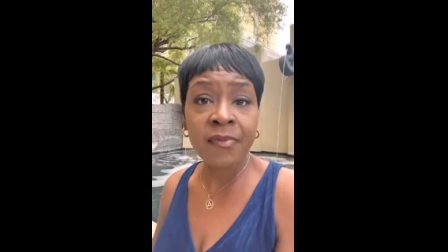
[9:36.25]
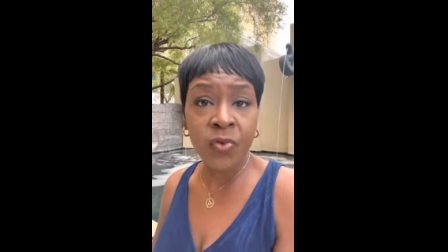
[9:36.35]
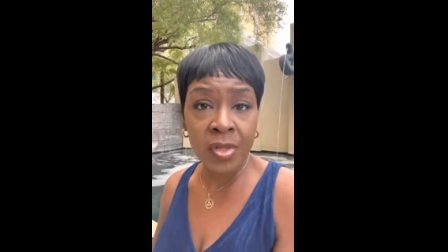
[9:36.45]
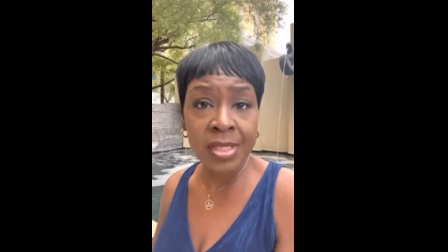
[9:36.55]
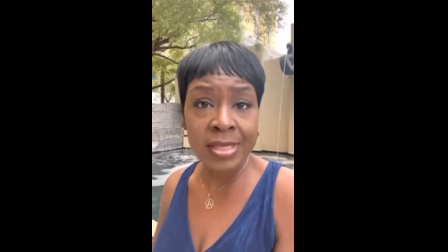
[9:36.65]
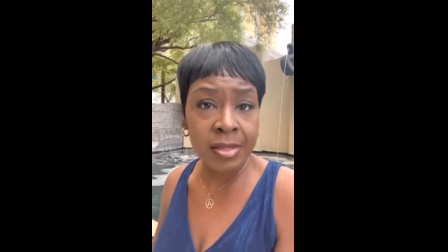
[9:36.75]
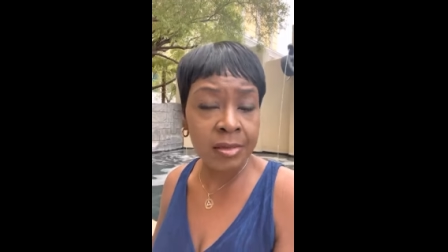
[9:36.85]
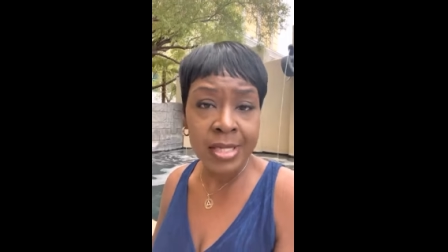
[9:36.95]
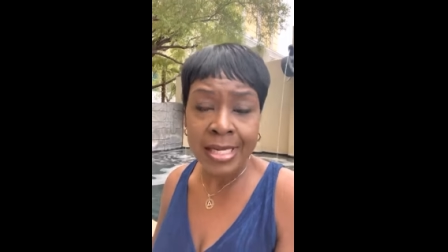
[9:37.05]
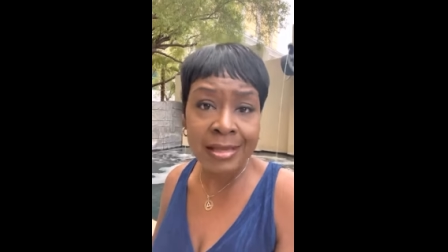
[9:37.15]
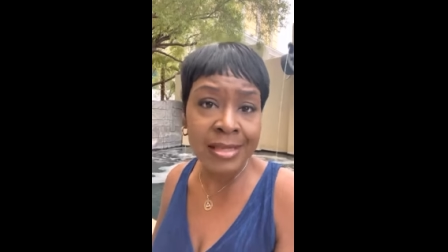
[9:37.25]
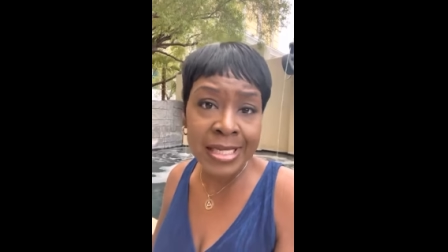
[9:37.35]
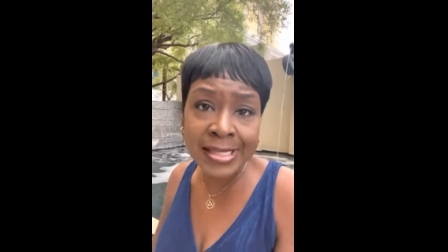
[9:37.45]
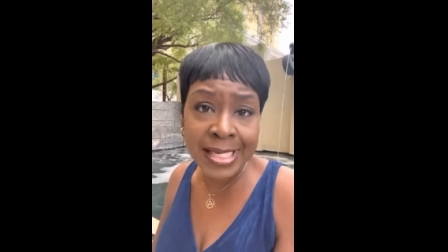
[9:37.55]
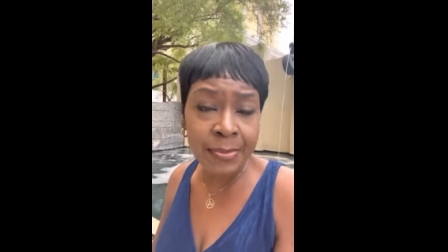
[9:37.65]
for the dinner, and then
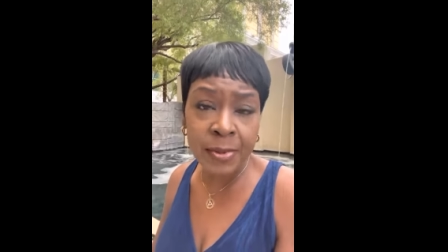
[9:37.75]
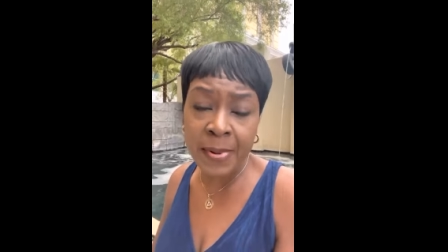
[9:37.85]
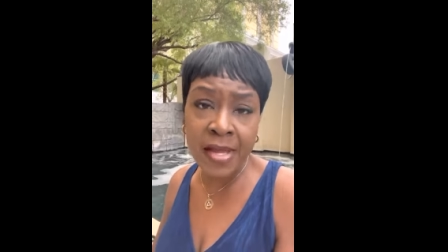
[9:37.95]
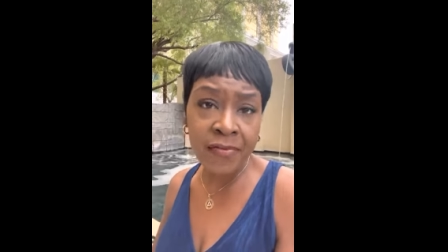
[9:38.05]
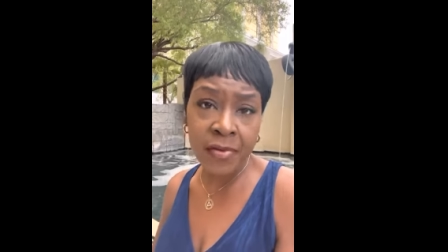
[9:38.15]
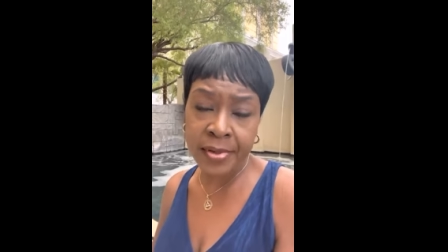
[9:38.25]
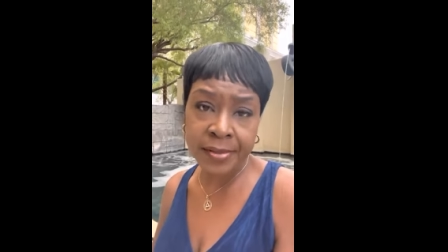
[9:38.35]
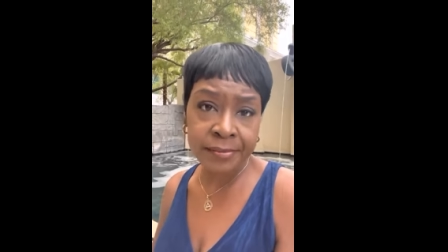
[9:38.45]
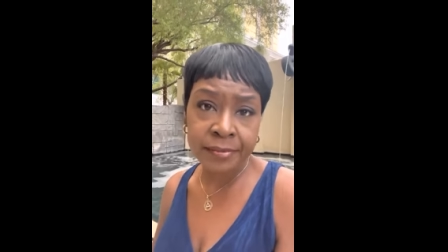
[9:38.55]
he's able to pay for it.